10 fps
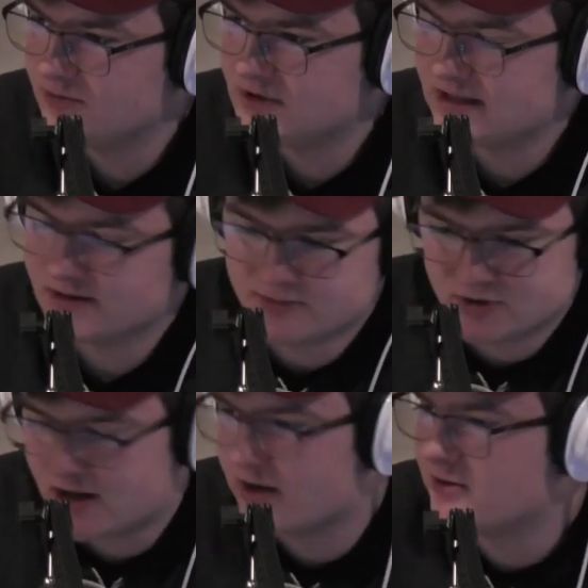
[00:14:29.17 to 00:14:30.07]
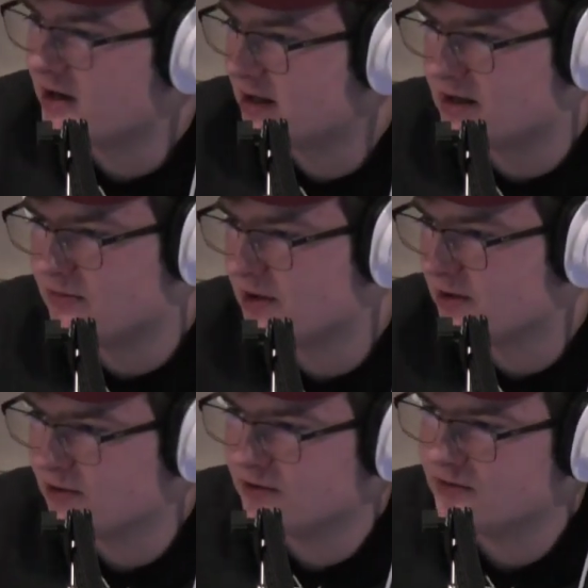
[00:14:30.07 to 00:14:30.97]
taking applied or academic
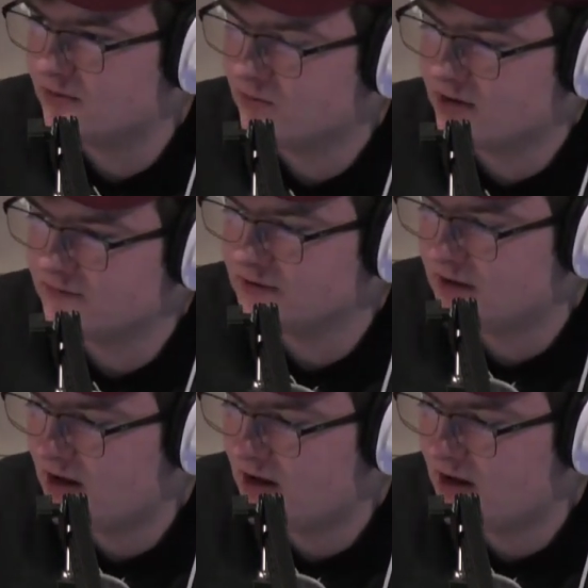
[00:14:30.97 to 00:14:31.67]
or whatever.